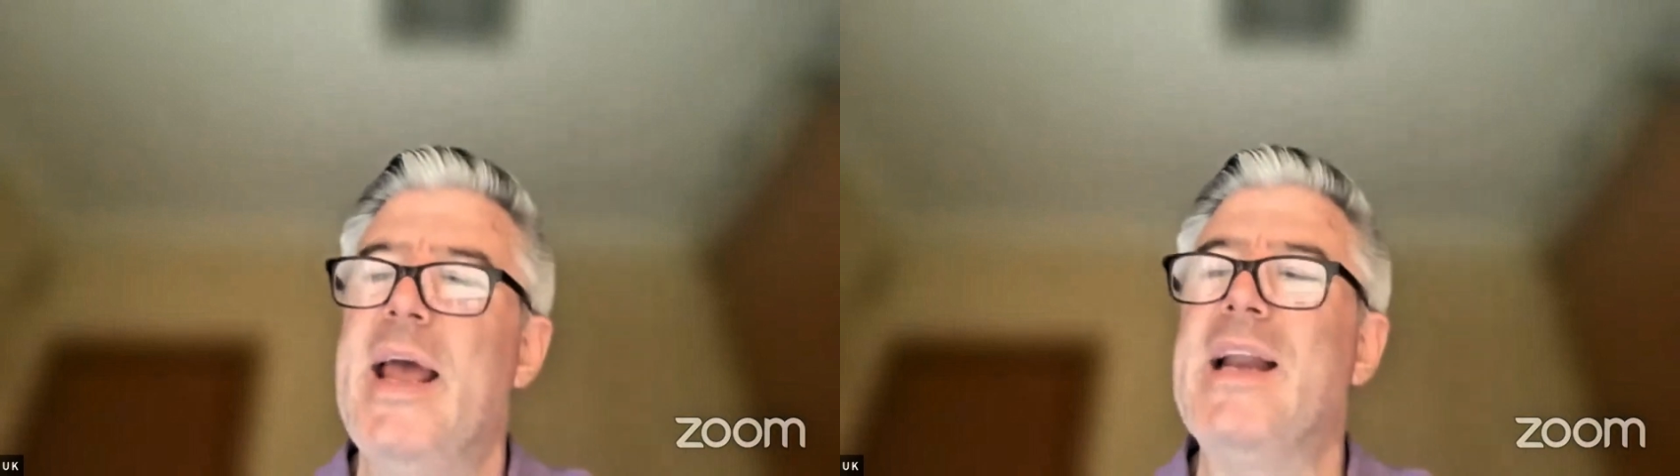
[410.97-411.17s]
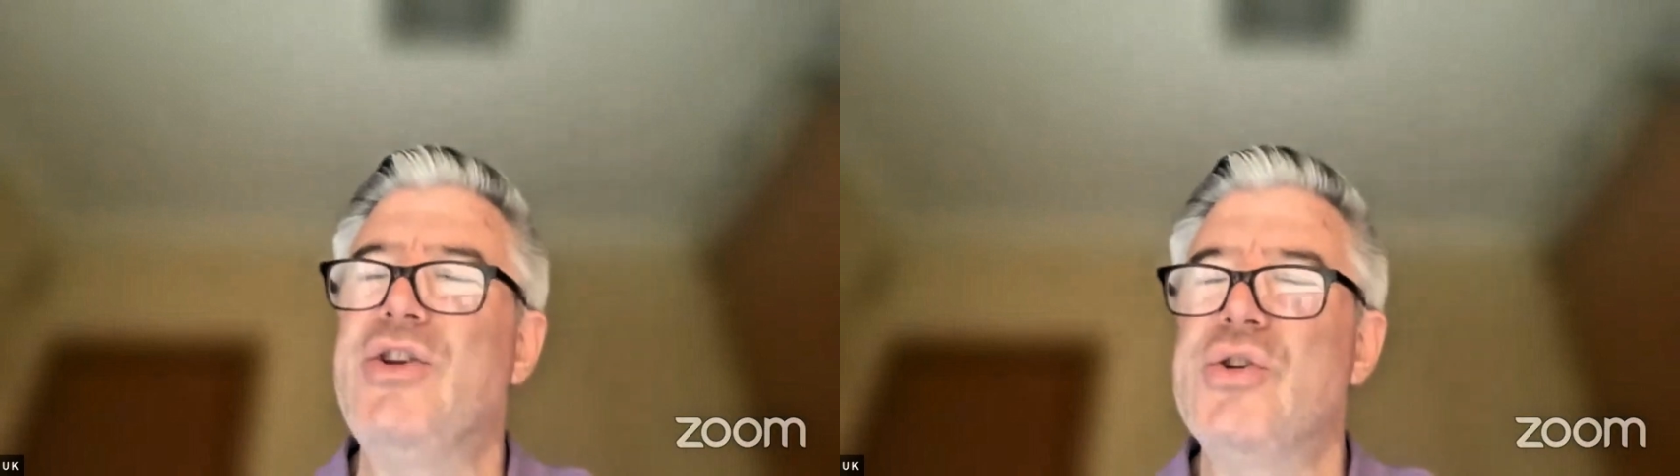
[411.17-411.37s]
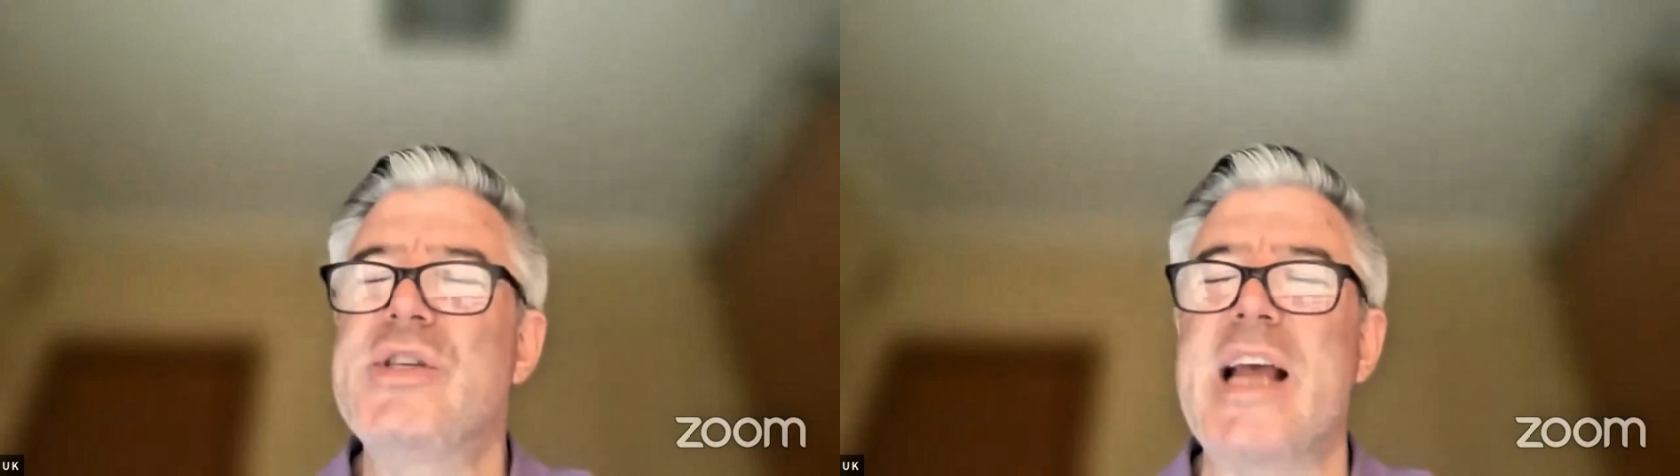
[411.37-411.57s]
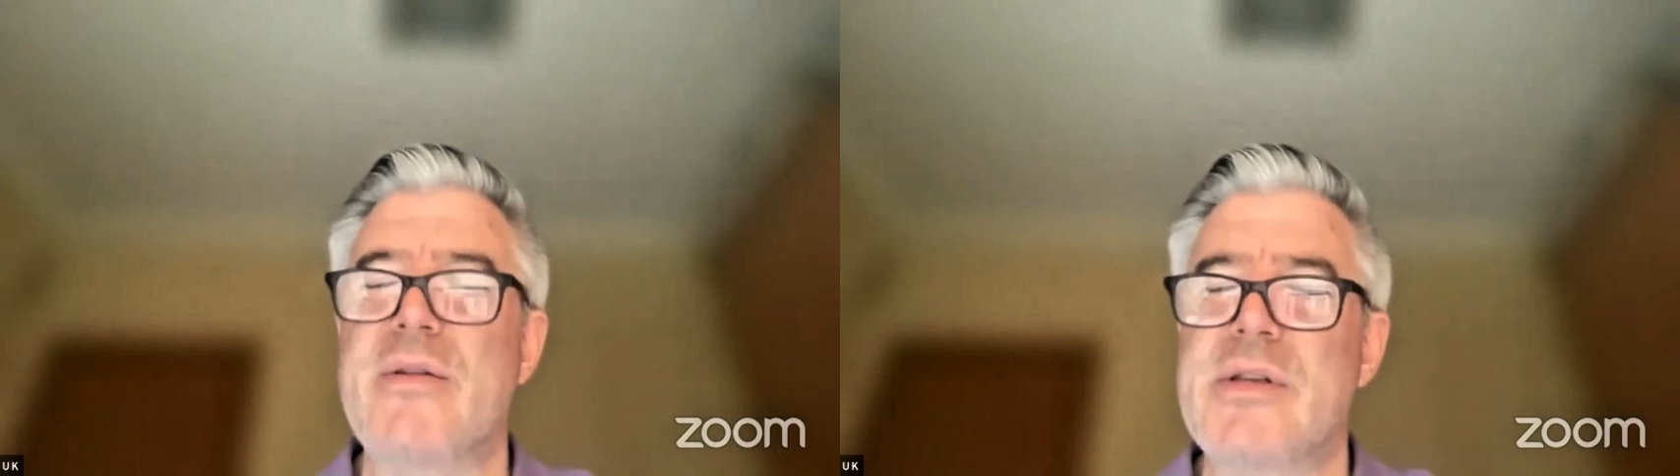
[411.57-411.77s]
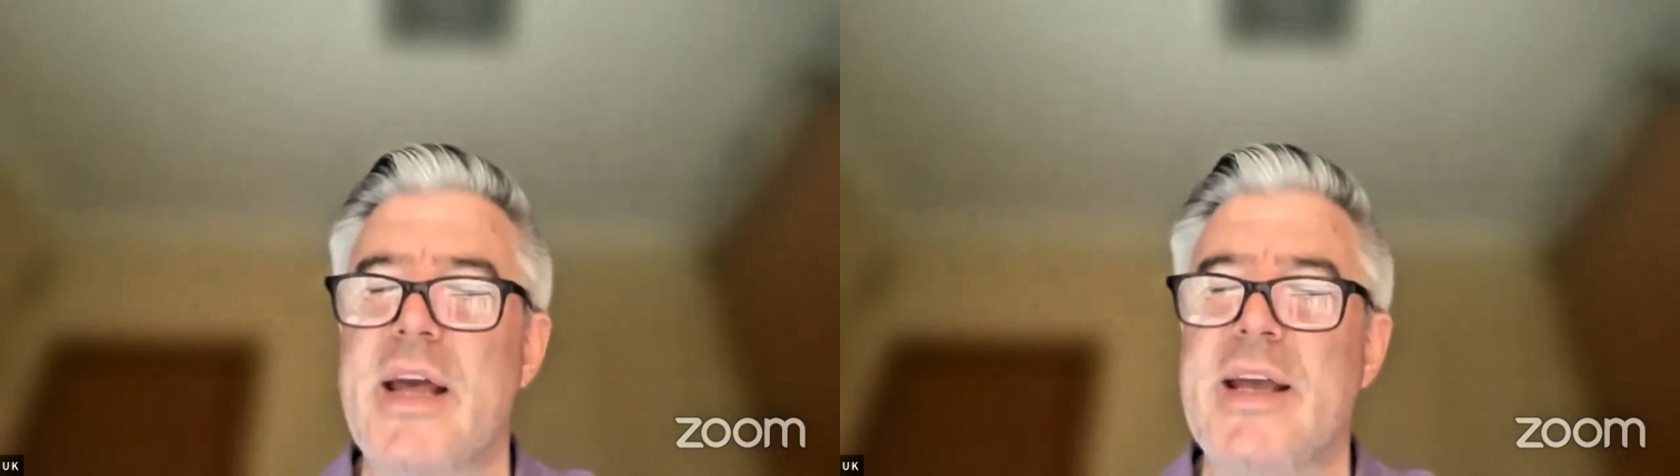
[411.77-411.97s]
It just
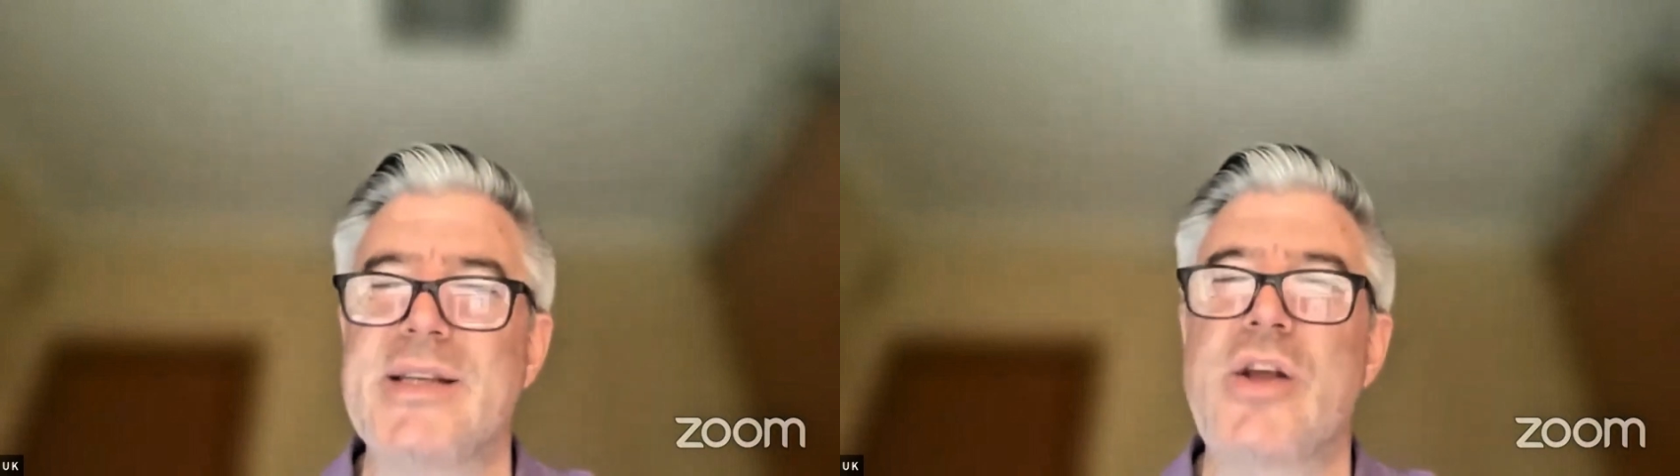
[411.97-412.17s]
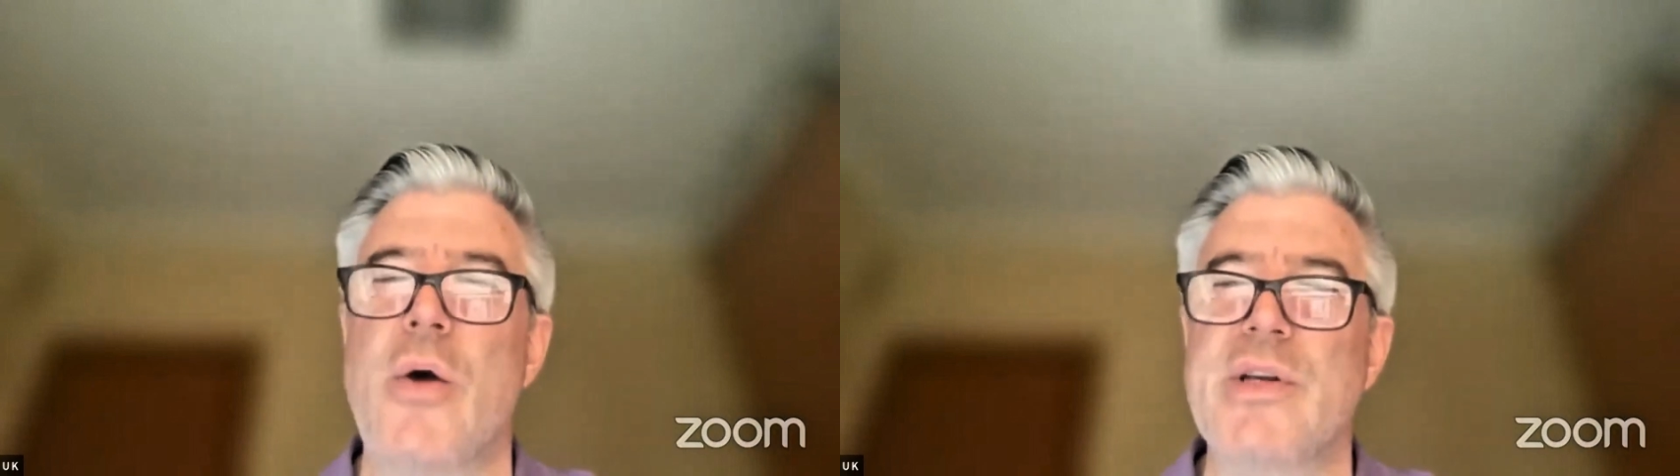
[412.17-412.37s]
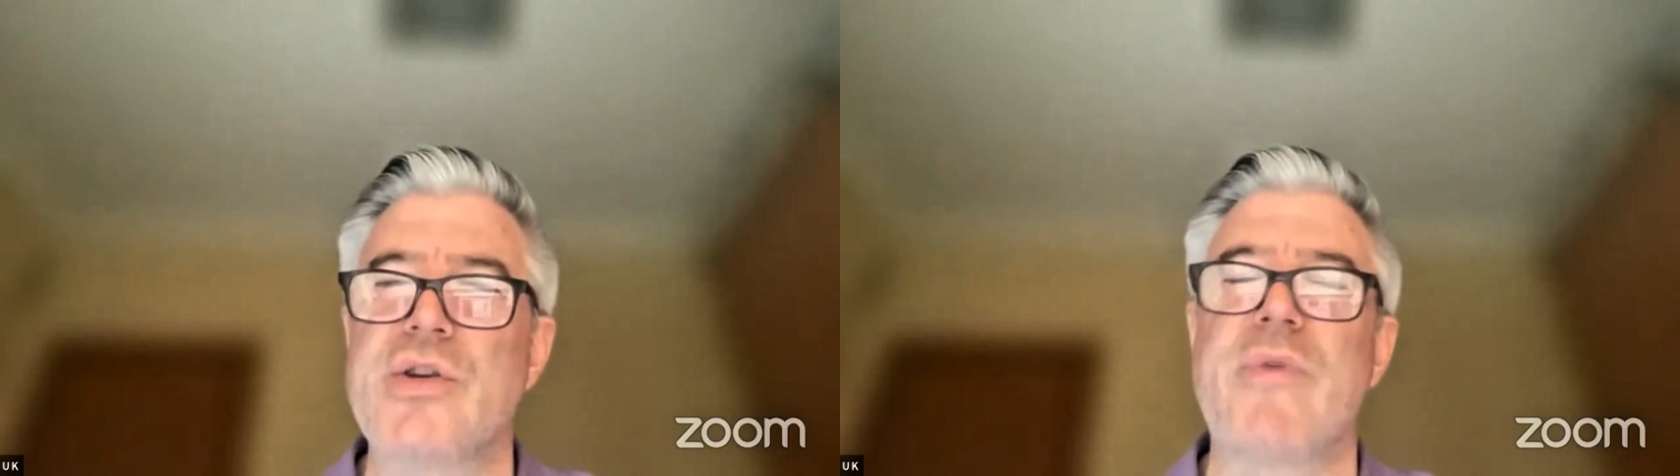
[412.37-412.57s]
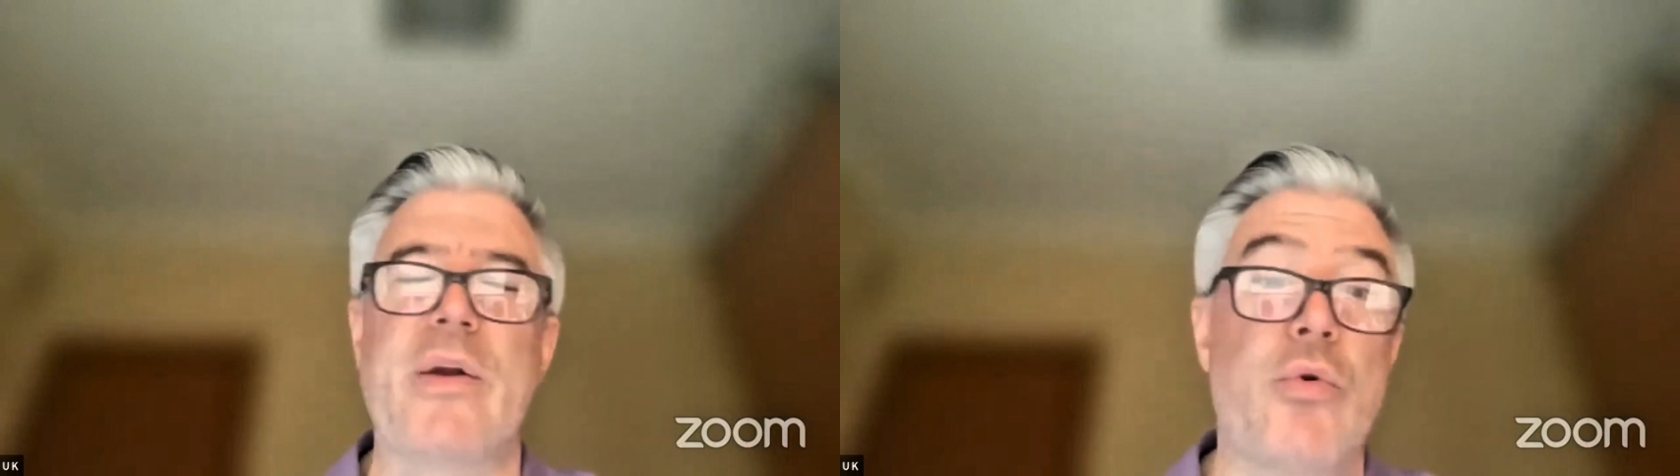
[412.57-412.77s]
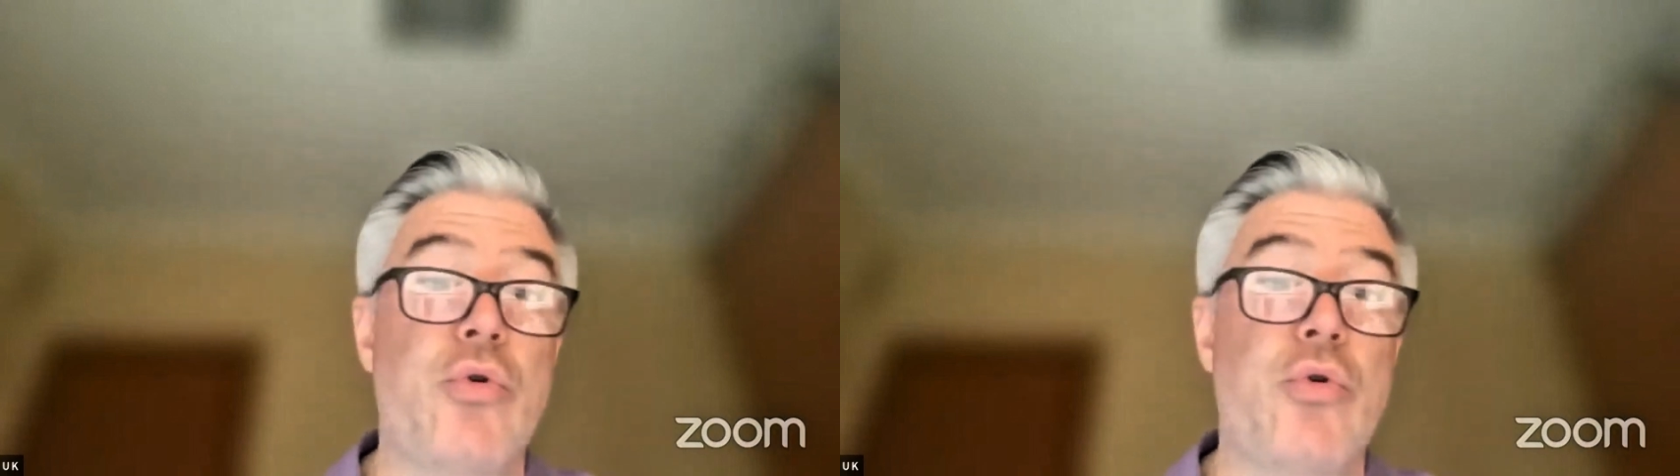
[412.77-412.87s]
sounds like it's going to rain,